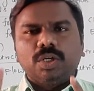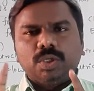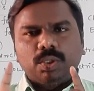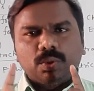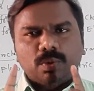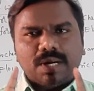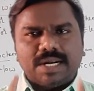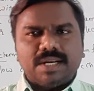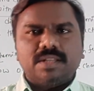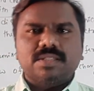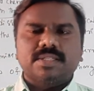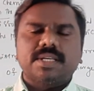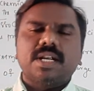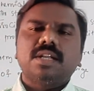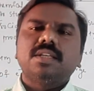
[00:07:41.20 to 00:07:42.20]
To
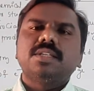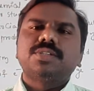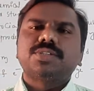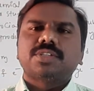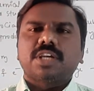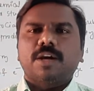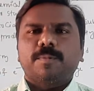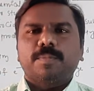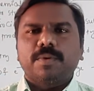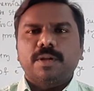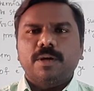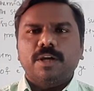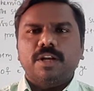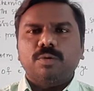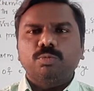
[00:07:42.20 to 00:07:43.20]
understand this
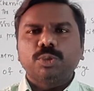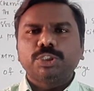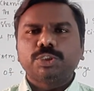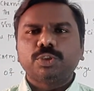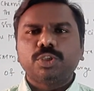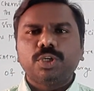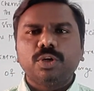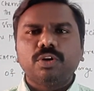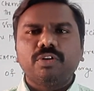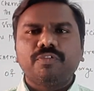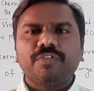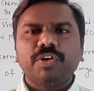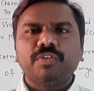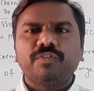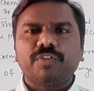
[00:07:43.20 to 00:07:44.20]
chapter we should know
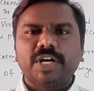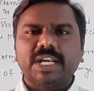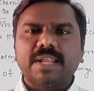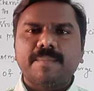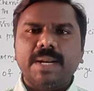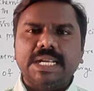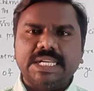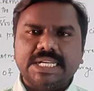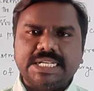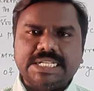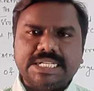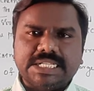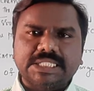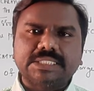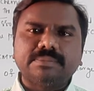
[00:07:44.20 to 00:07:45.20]
few fundamental
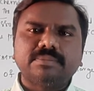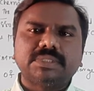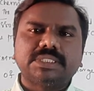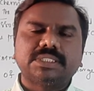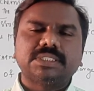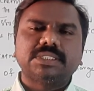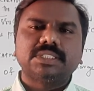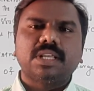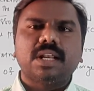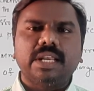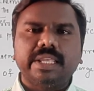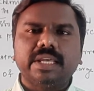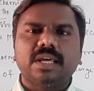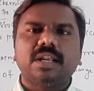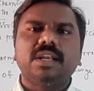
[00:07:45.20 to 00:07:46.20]
terms
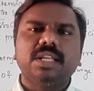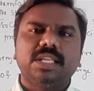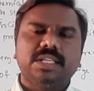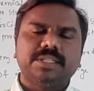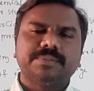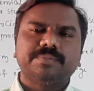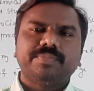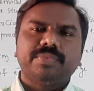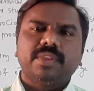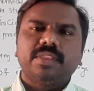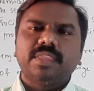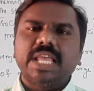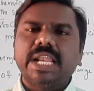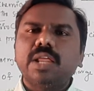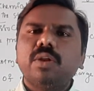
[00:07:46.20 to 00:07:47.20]
clearly
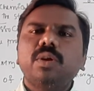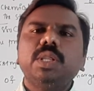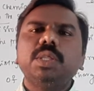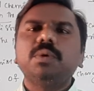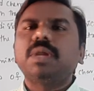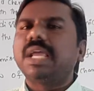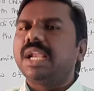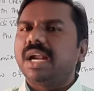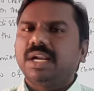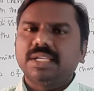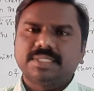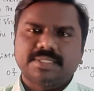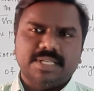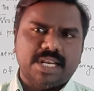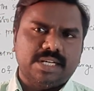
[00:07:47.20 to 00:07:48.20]
then only you can
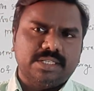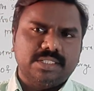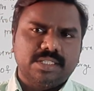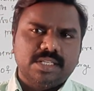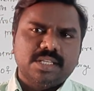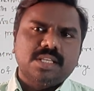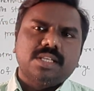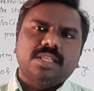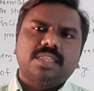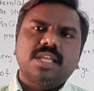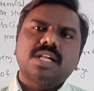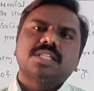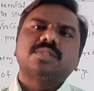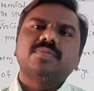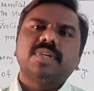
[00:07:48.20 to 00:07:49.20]
understand.
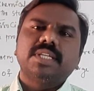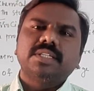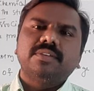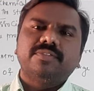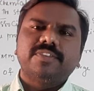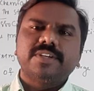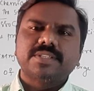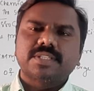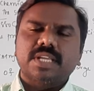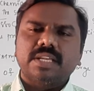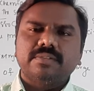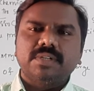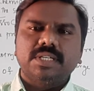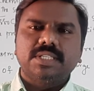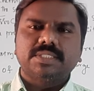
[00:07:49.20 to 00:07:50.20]
That is why first I
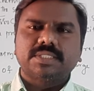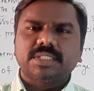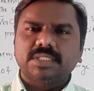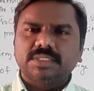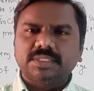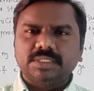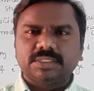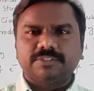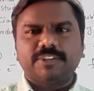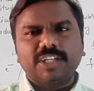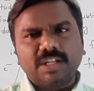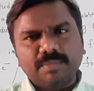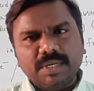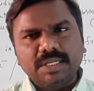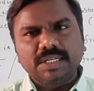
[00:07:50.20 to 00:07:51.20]
will discuss these
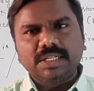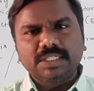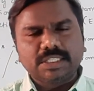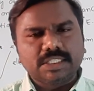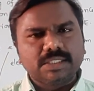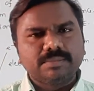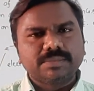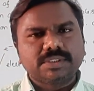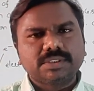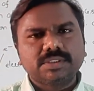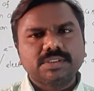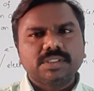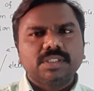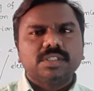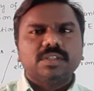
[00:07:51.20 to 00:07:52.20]
fundamental terms
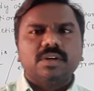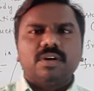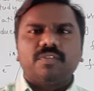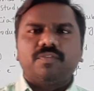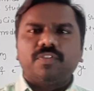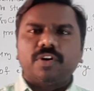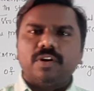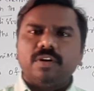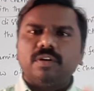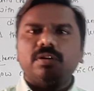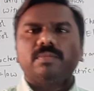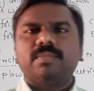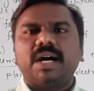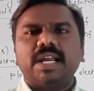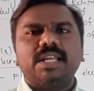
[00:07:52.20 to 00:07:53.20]

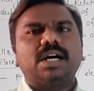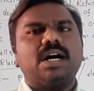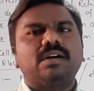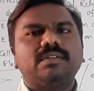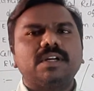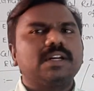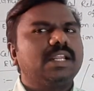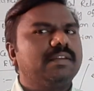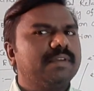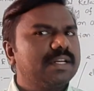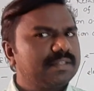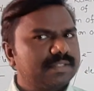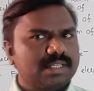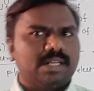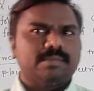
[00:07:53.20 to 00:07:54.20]
followed by our given
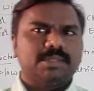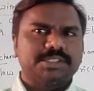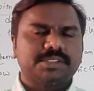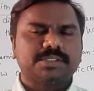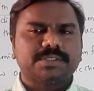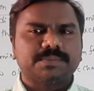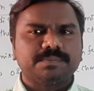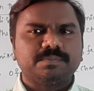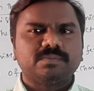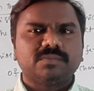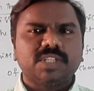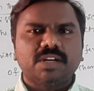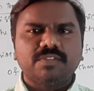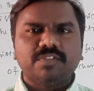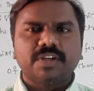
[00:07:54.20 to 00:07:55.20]
syllabus.
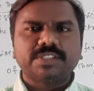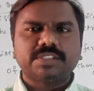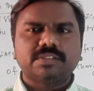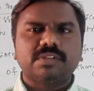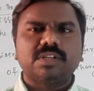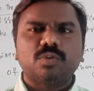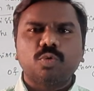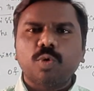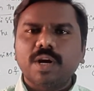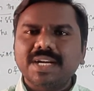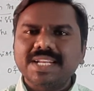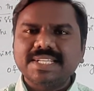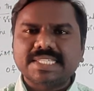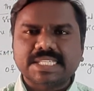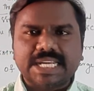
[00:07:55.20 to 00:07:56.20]
Now first one, what
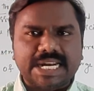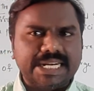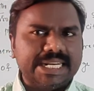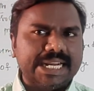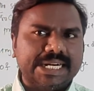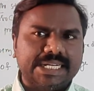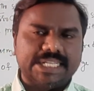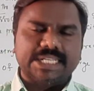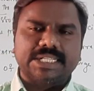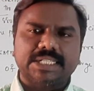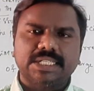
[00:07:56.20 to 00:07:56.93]
is conductor?